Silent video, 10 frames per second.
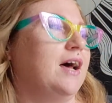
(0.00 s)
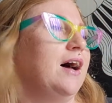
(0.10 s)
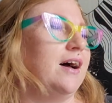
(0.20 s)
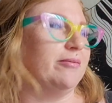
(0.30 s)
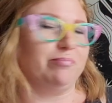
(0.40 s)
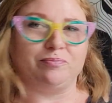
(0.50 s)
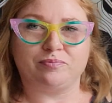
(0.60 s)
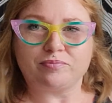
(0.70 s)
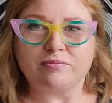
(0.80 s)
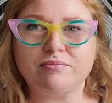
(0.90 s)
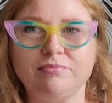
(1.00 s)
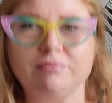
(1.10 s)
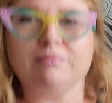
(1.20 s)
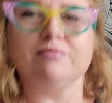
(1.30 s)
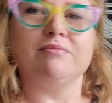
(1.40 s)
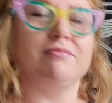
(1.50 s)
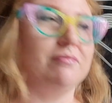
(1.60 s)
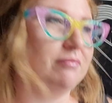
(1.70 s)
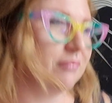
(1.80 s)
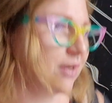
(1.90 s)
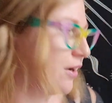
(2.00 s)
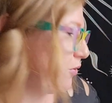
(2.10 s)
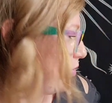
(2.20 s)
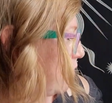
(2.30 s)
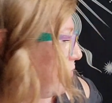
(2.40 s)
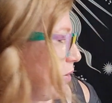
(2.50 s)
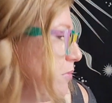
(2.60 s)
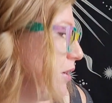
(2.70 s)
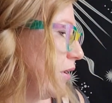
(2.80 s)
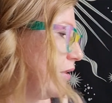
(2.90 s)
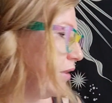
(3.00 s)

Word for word: Um, I don't know if I'm gonna,